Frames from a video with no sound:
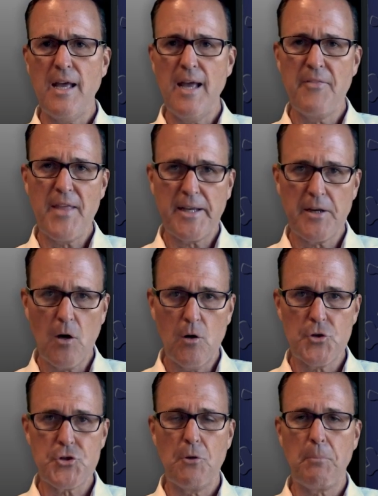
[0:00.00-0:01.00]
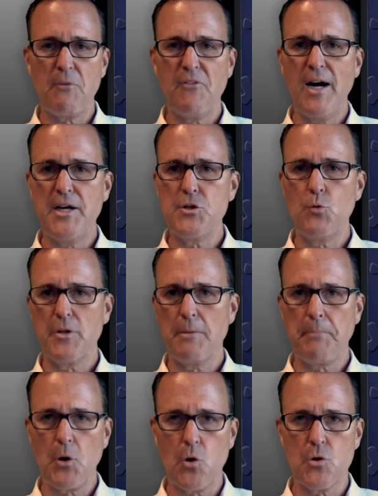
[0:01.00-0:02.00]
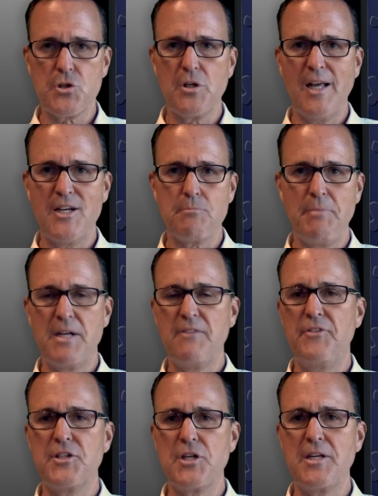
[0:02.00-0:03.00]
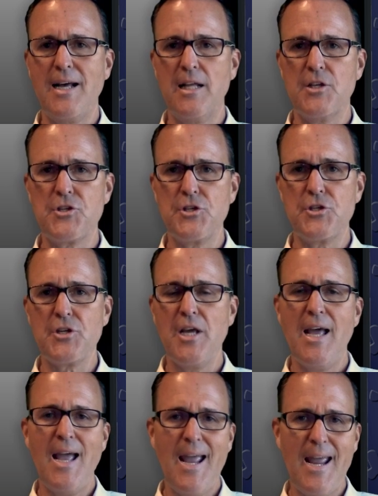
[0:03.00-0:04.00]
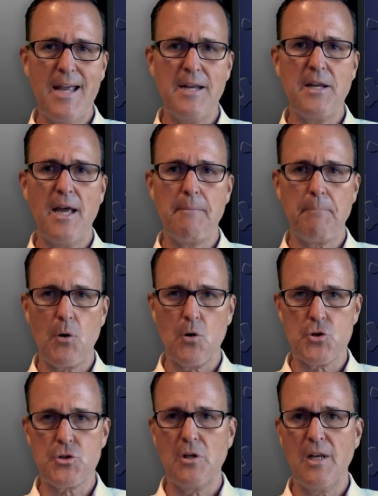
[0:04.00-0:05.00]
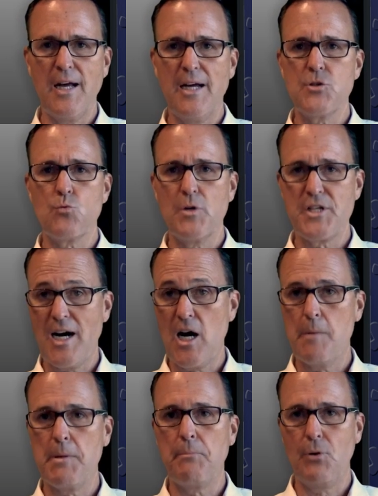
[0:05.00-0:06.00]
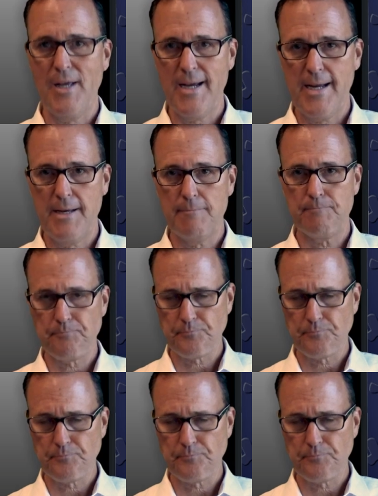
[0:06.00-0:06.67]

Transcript: and they can also provide you with a personalized benefits analysis and a personalized retirement plan.